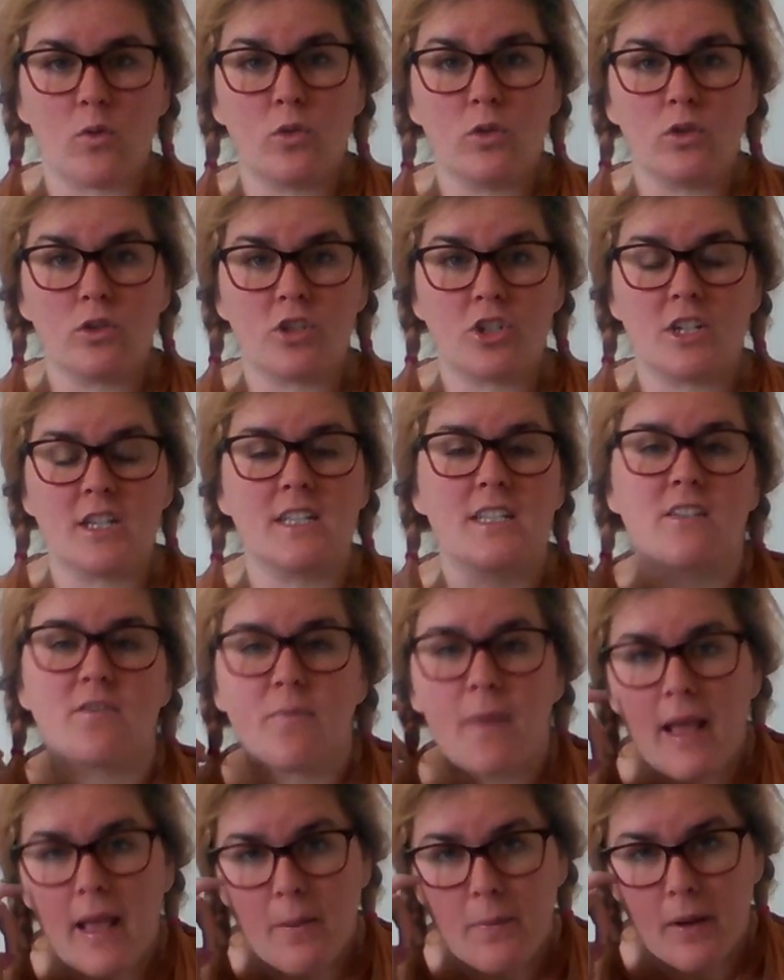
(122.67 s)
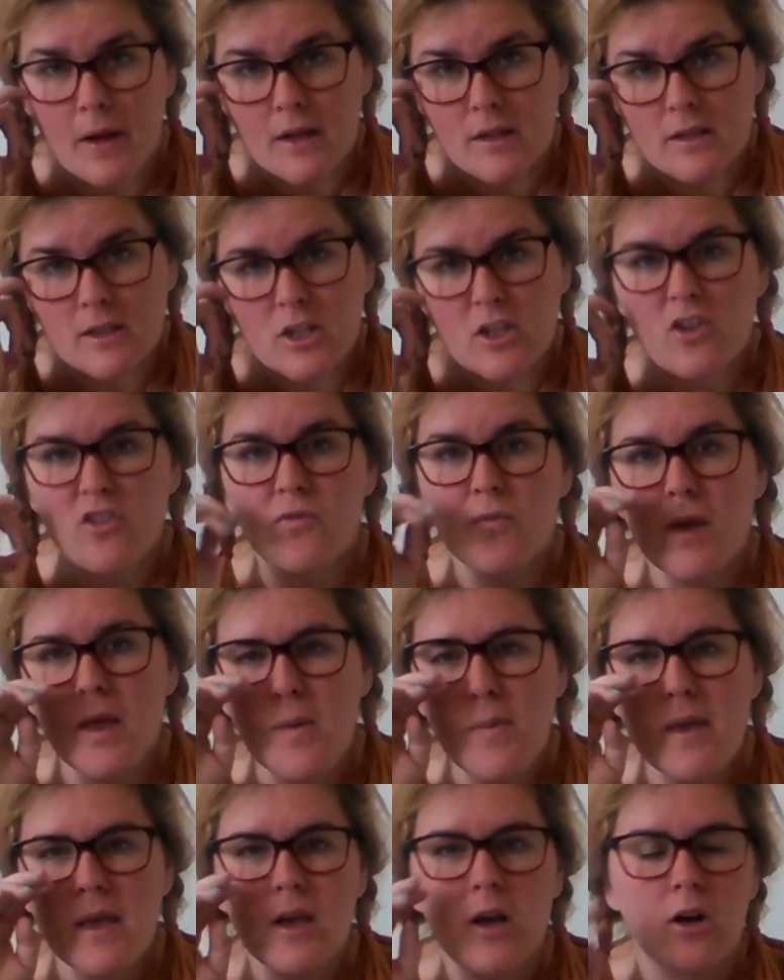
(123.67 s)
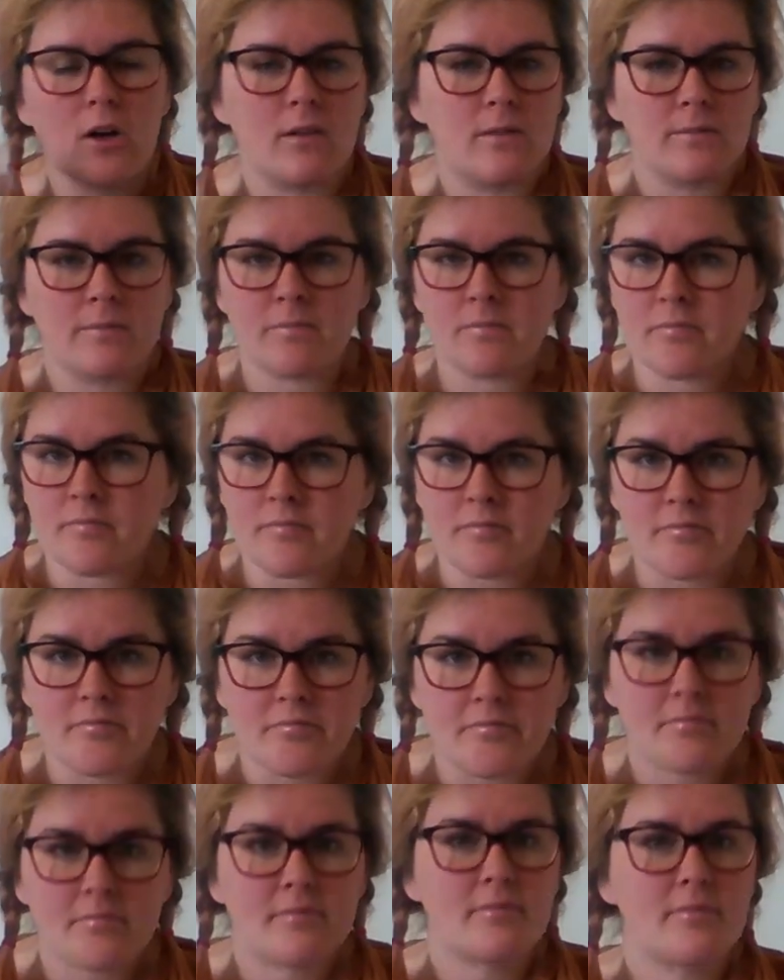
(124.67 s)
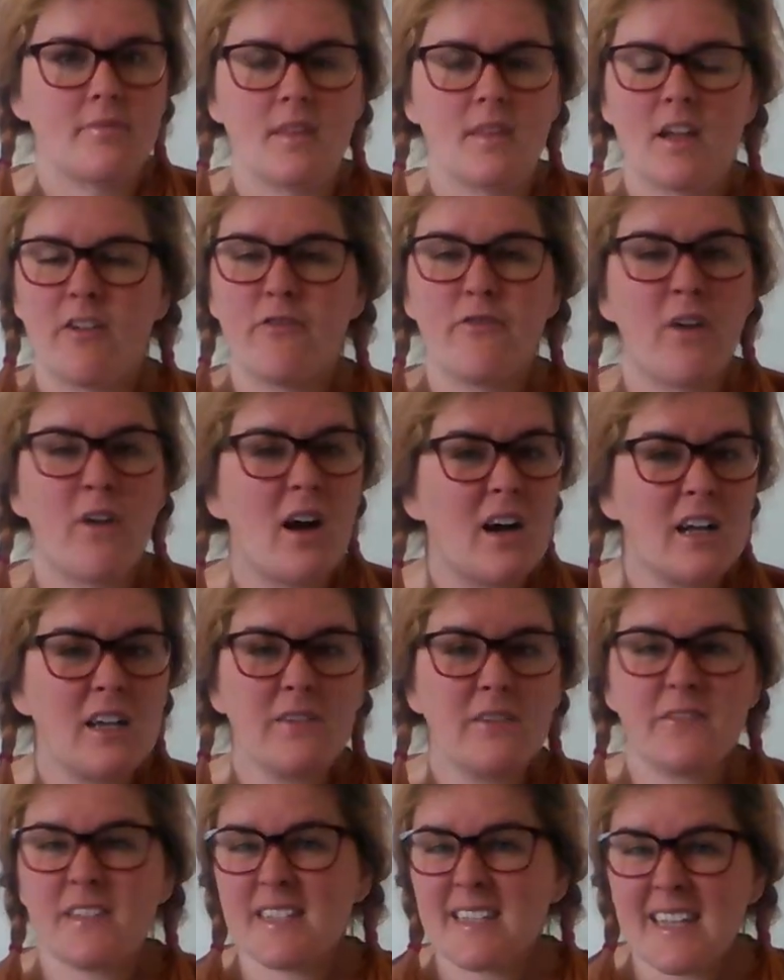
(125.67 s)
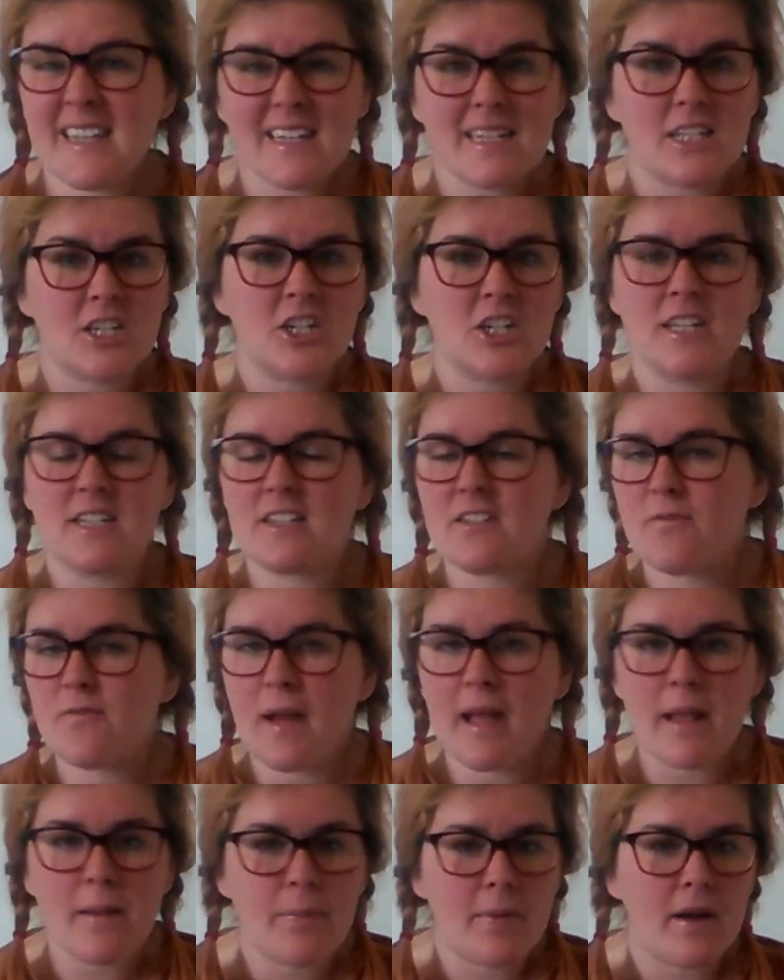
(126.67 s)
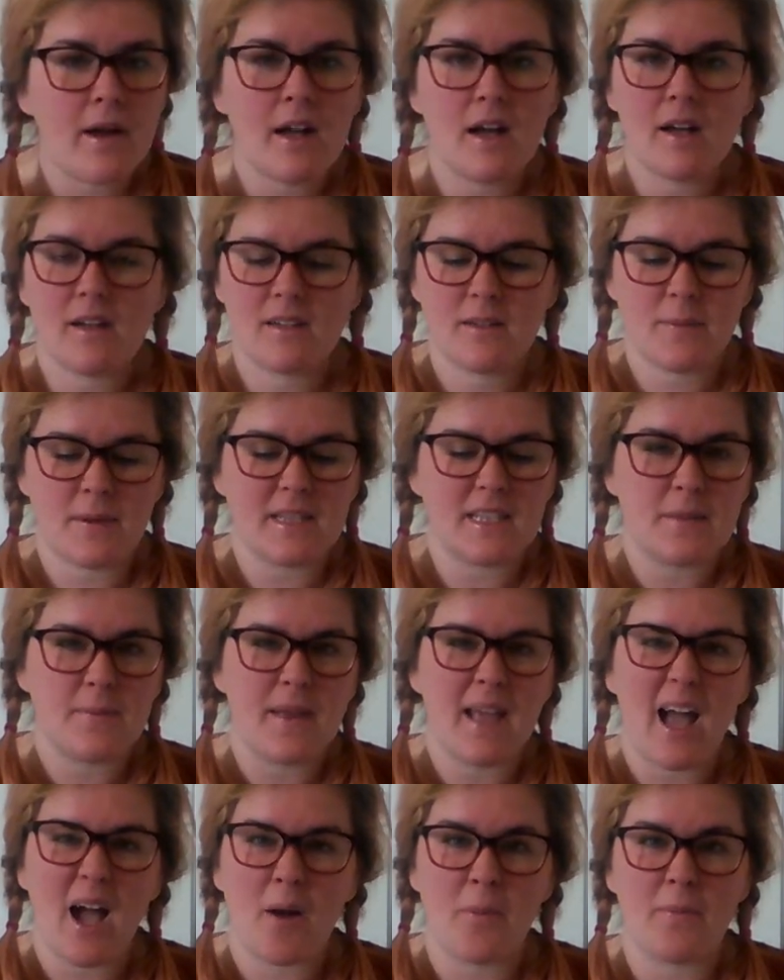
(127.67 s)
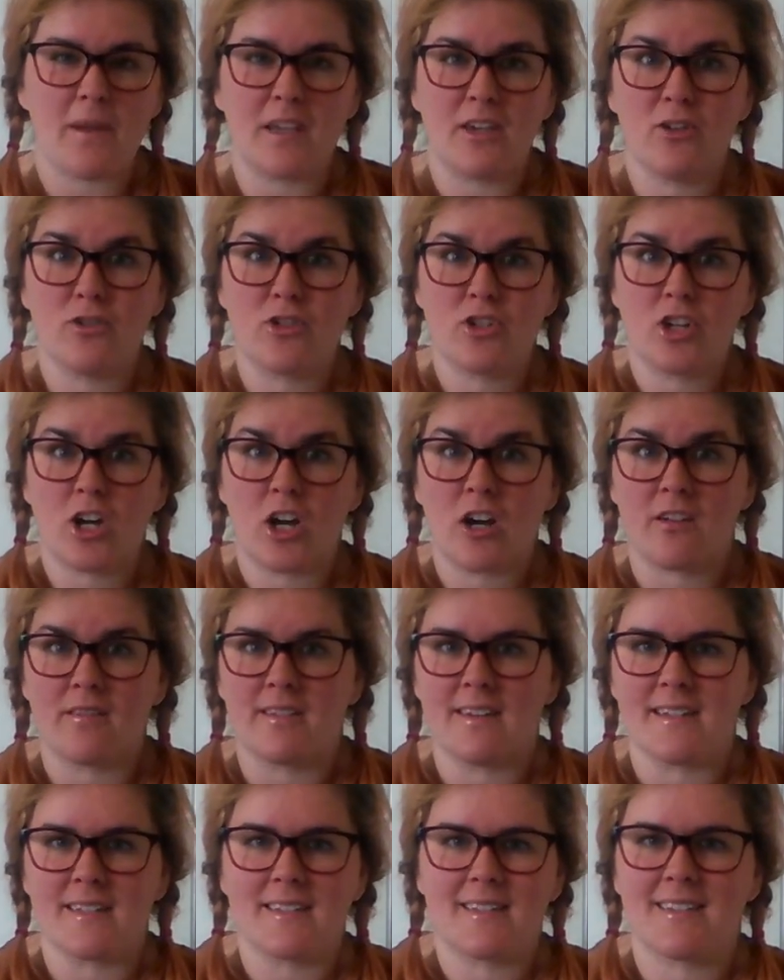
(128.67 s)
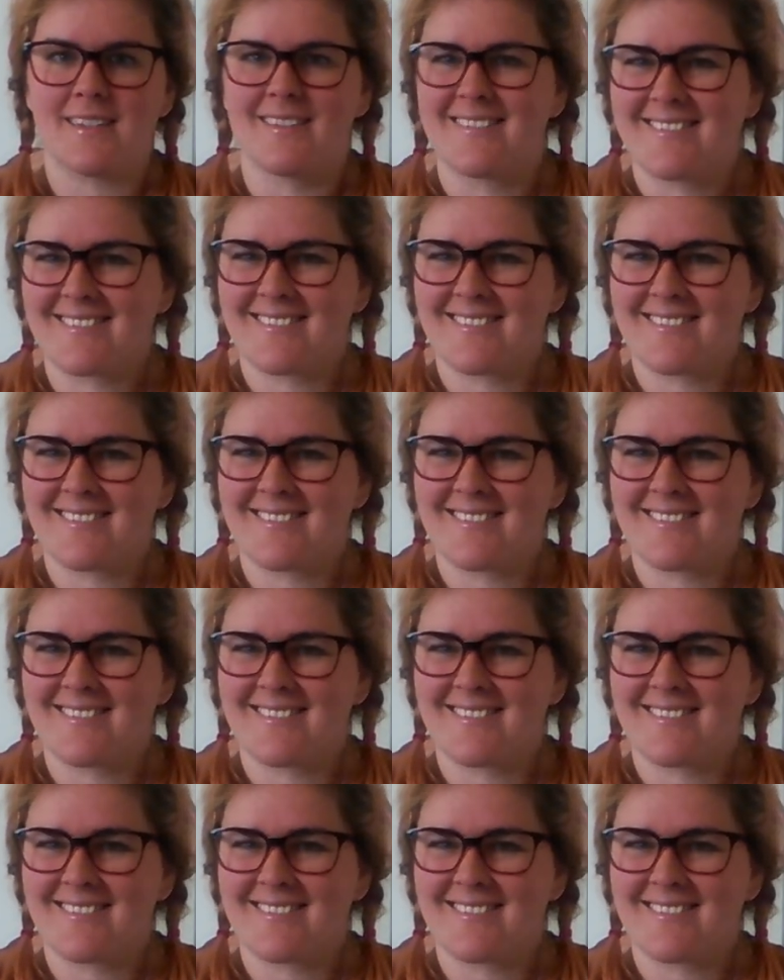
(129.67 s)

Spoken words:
all your sheets of paper. So you've maybe got 5, 6 sheets of paper, depends a bit how big your jar is.